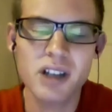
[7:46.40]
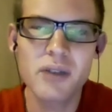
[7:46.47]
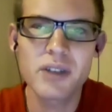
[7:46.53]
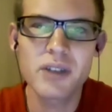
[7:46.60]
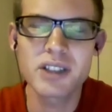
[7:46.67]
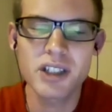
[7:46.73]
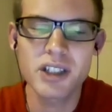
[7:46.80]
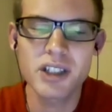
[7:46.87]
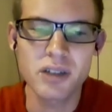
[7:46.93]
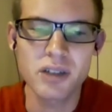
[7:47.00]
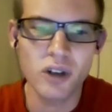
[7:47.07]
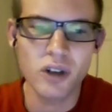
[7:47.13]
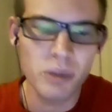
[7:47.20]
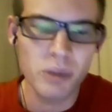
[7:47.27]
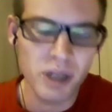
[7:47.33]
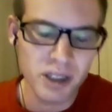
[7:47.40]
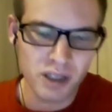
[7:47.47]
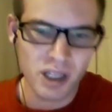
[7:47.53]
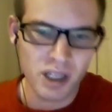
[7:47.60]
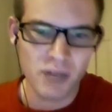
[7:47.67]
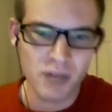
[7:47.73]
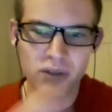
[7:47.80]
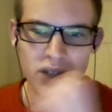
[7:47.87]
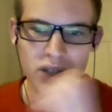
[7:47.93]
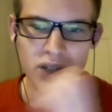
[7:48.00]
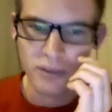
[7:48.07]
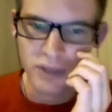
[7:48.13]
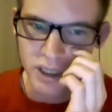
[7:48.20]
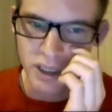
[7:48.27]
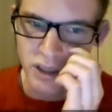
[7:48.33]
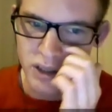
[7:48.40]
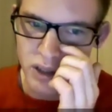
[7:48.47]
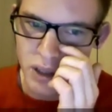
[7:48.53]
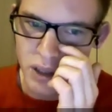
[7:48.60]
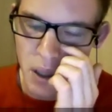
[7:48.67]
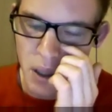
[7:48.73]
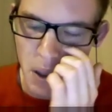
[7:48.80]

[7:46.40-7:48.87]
the confidence interval, but the level of confidence.